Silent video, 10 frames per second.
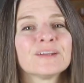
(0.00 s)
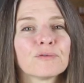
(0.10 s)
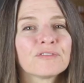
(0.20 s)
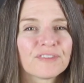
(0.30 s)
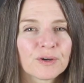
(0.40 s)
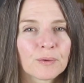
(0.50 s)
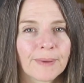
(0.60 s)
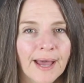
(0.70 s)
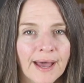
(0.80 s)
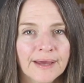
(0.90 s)
I don't feel
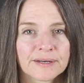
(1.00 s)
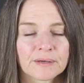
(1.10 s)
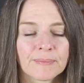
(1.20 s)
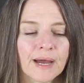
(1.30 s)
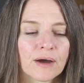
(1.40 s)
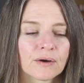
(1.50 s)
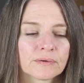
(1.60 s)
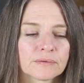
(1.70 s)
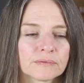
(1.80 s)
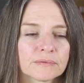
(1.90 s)
bad
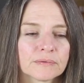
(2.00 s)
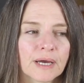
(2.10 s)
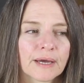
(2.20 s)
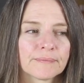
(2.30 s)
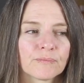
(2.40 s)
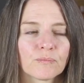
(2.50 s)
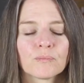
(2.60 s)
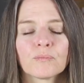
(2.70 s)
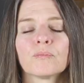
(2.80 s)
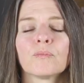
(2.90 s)
about um,
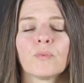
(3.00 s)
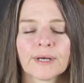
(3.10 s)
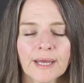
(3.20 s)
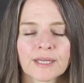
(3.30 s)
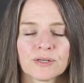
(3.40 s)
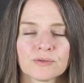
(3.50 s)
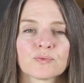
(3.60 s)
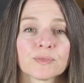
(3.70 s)
when I use